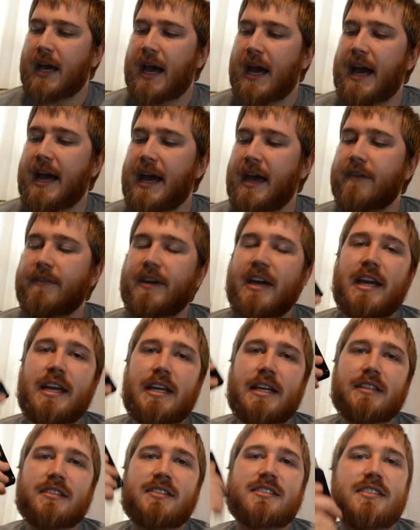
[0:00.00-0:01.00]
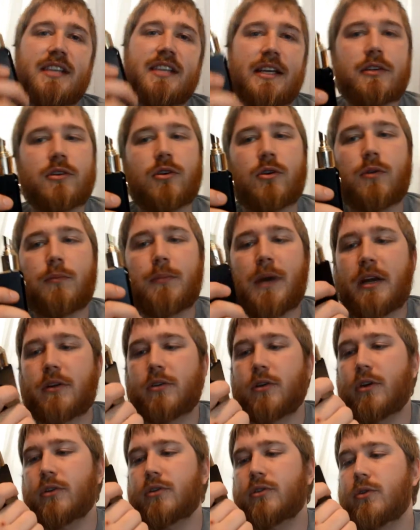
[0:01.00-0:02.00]
I have a single
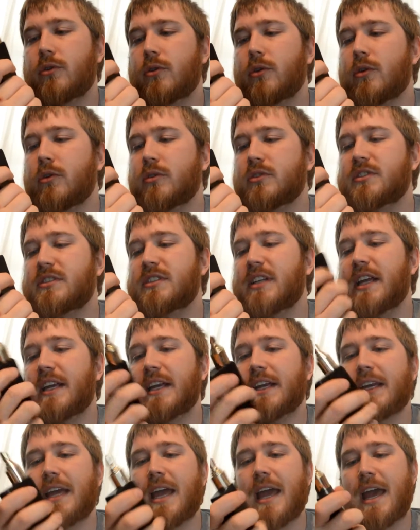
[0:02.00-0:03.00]
microcoil setting